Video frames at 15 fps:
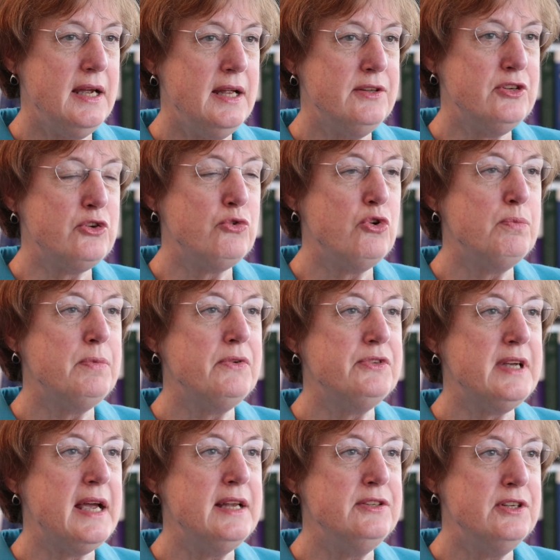it's a group of
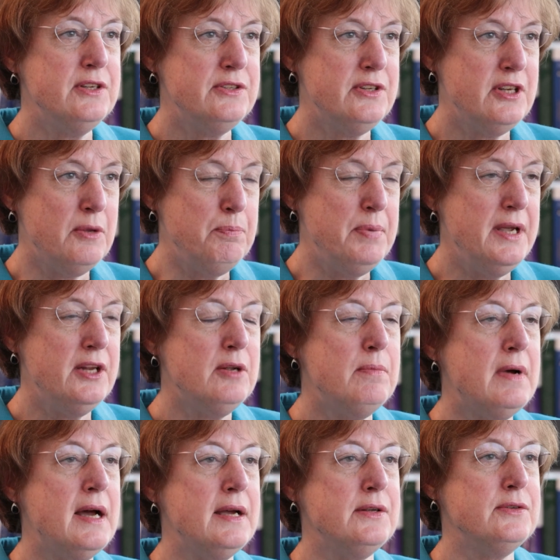scientists that
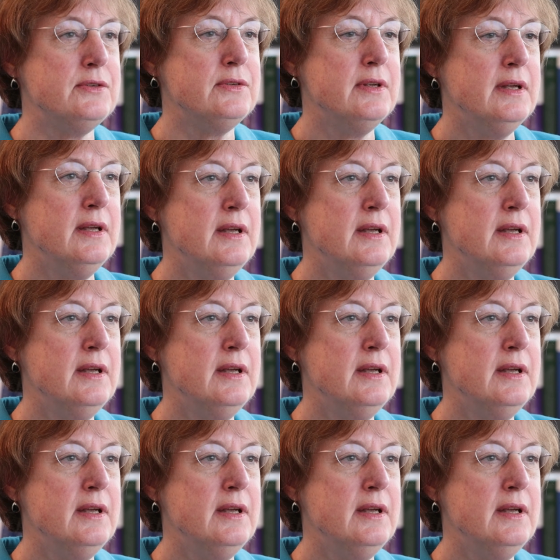epitomize